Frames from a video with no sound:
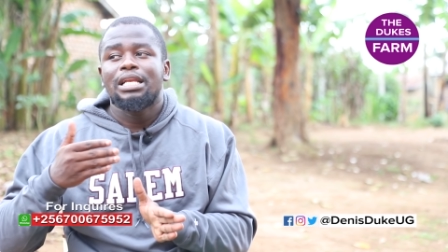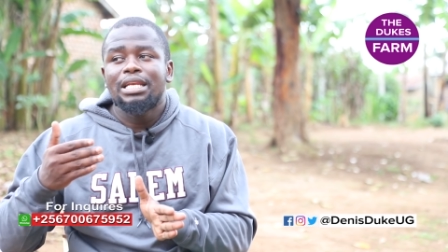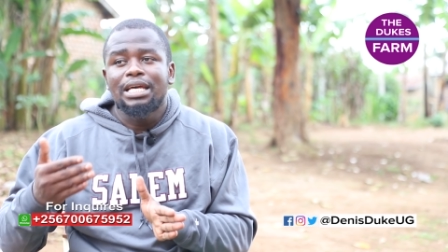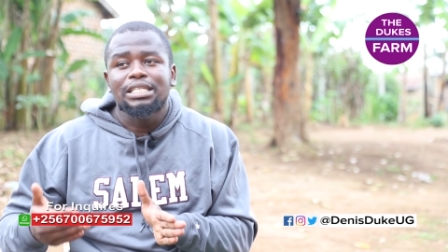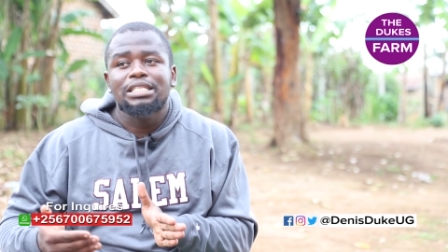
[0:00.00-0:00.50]

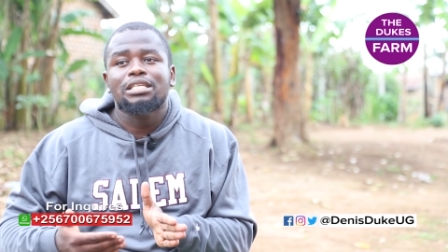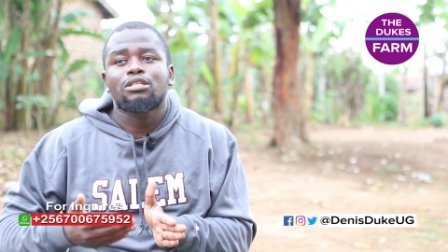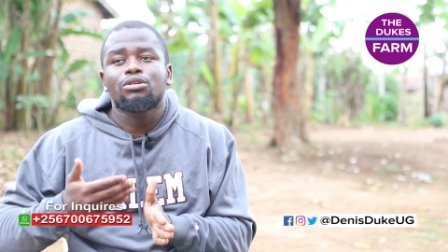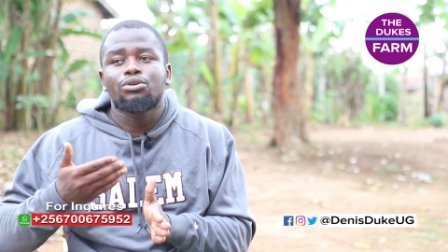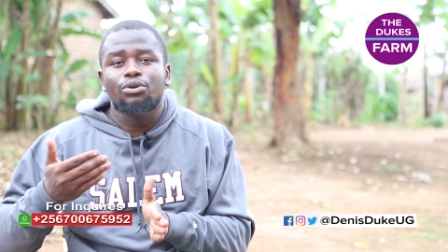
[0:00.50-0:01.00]
Let
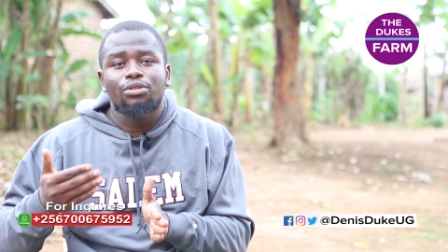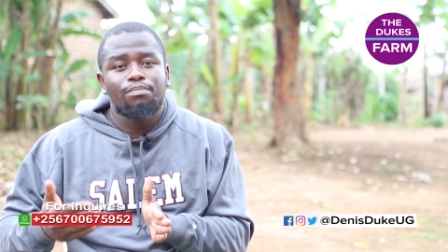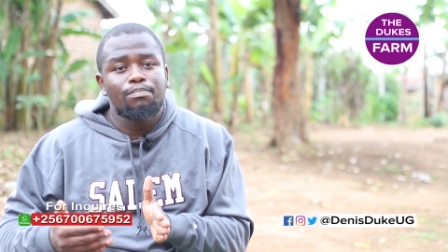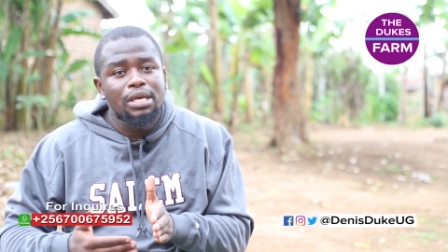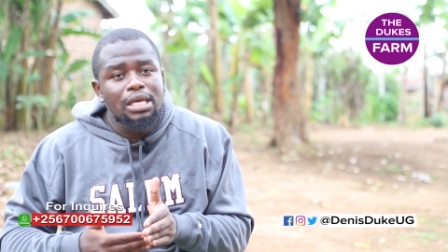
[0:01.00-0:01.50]
this
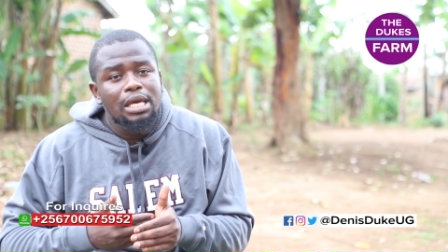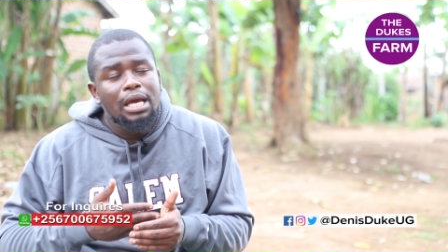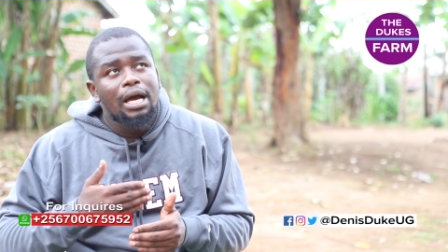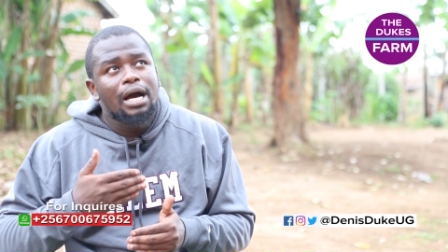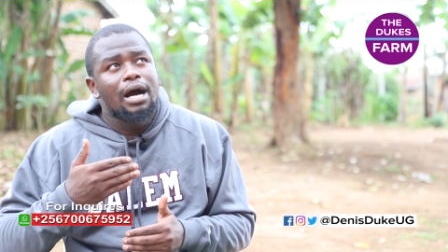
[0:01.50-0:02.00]
growth be
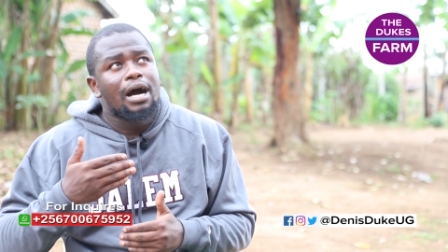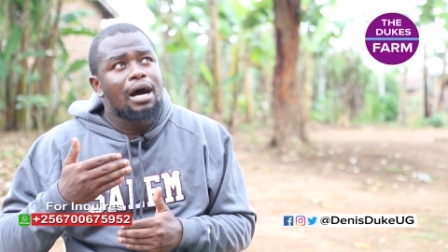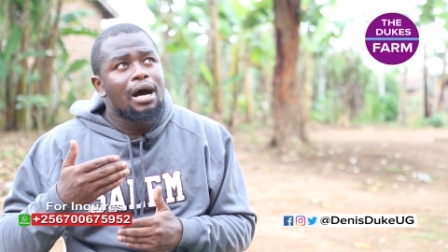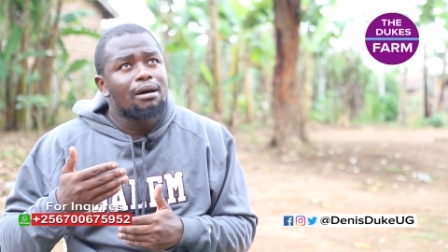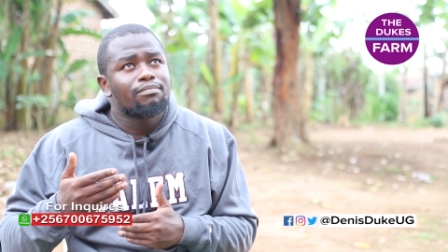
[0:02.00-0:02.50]

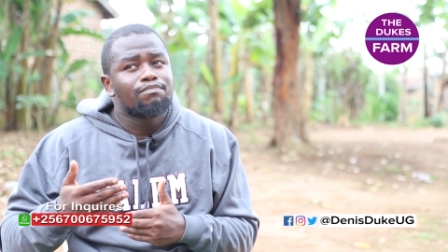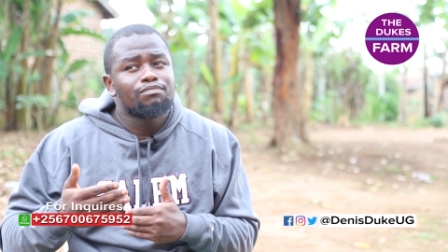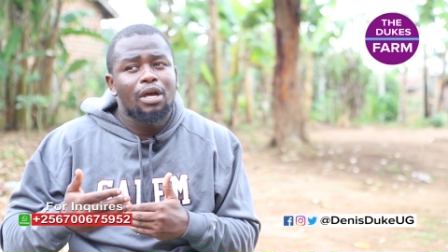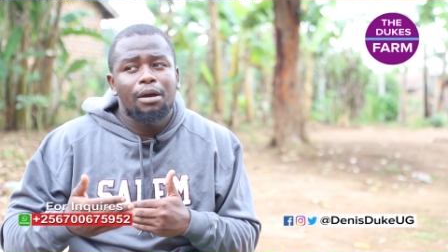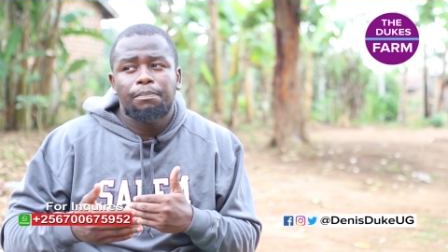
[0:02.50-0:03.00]
uh,
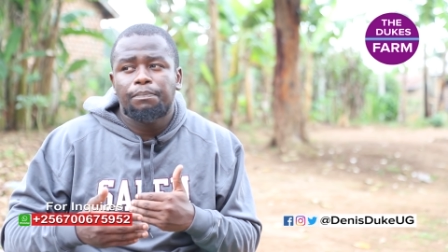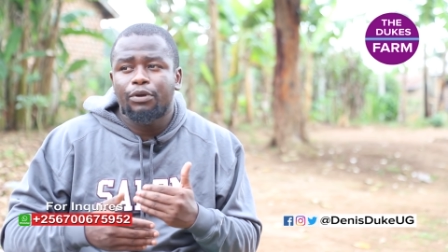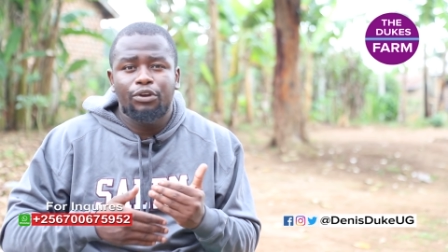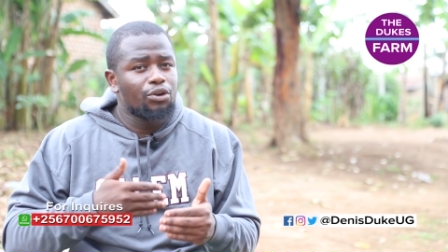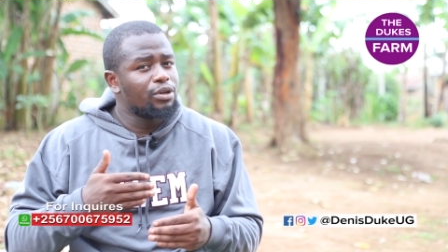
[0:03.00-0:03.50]

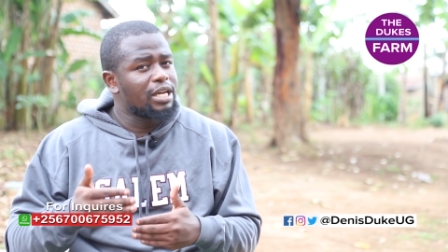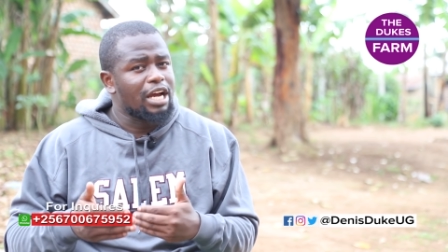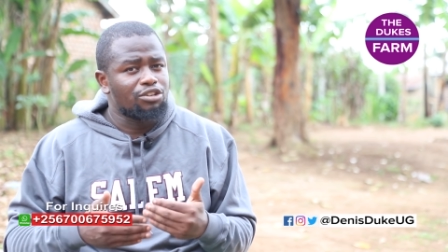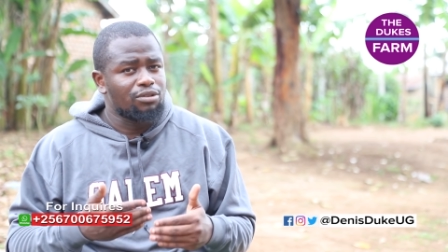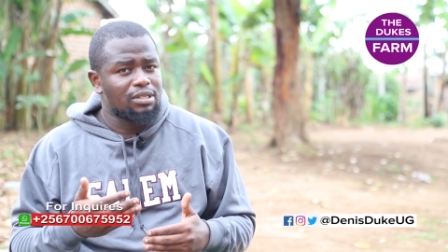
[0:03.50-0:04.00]

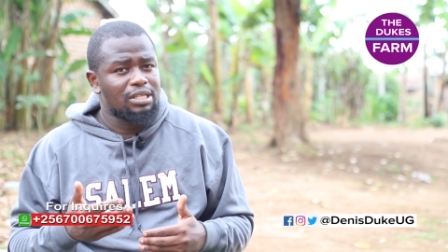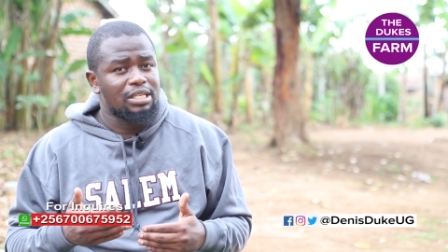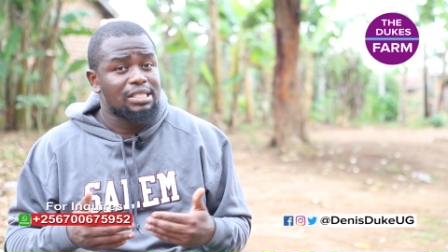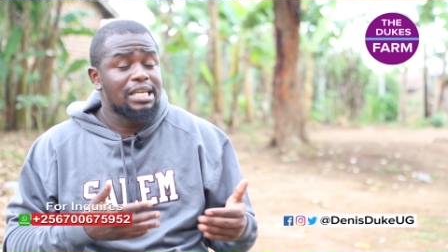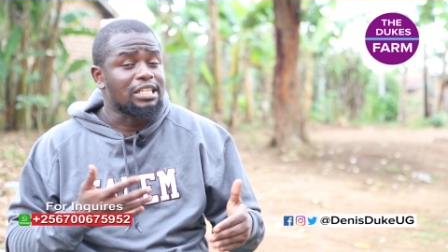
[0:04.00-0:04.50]
periodic, I should
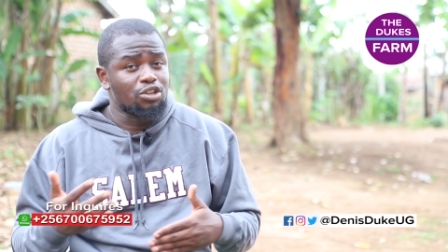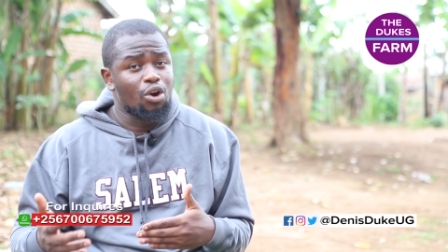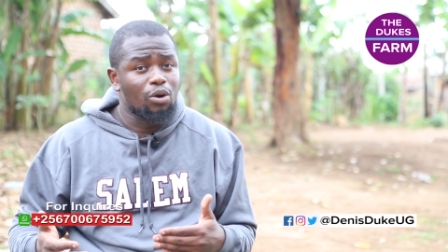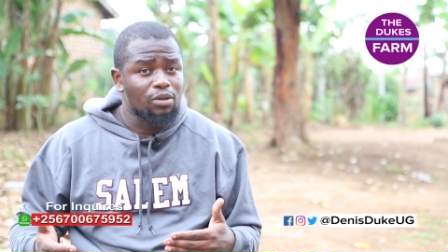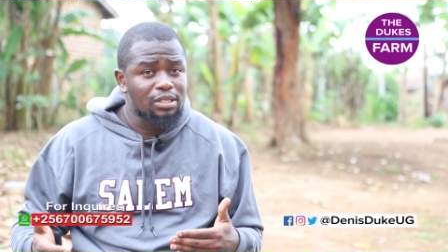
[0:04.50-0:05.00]
say. Set
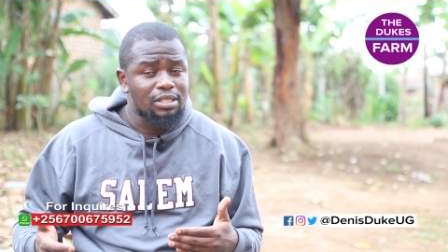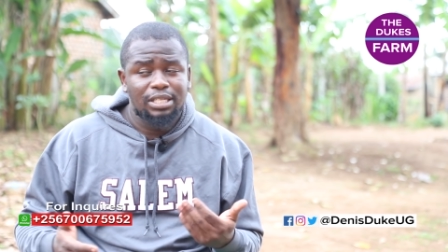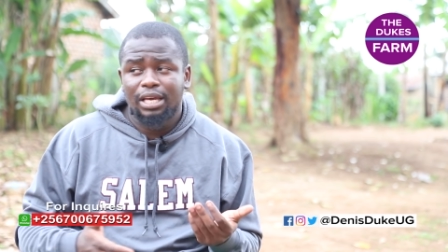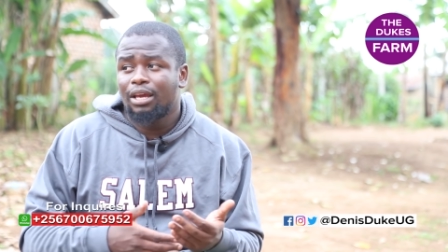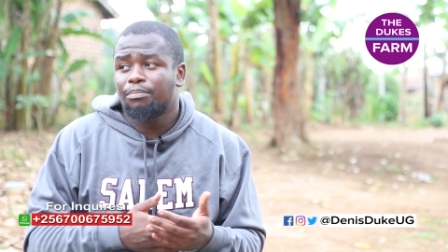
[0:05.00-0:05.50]
goals.
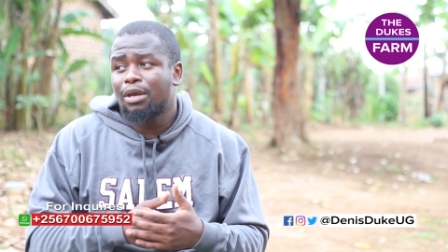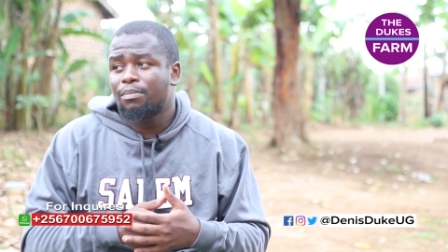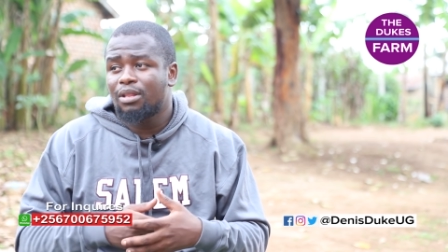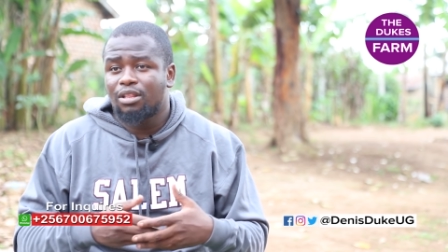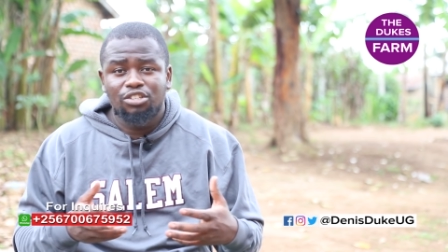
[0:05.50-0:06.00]
Say
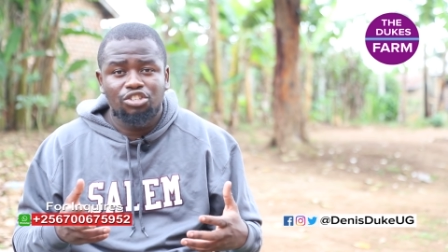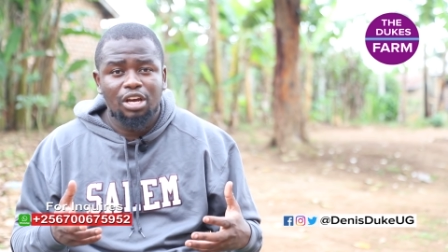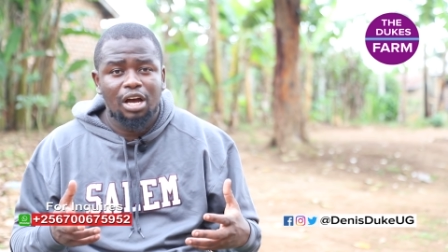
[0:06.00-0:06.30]
maybe this